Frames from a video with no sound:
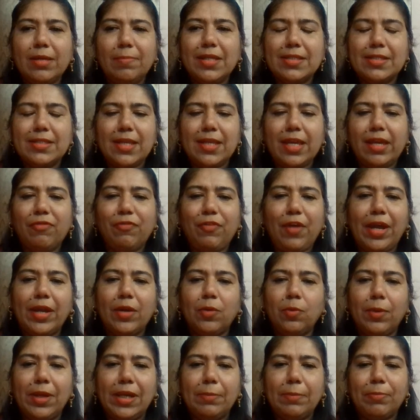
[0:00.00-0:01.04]
keeping safe
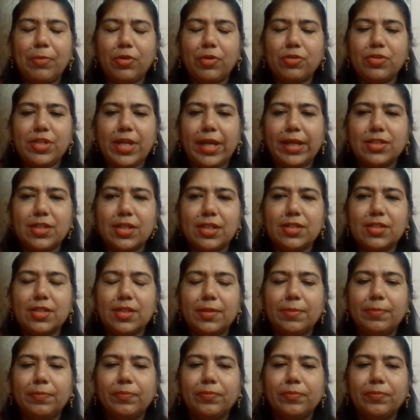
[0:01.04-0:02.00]
and well protected.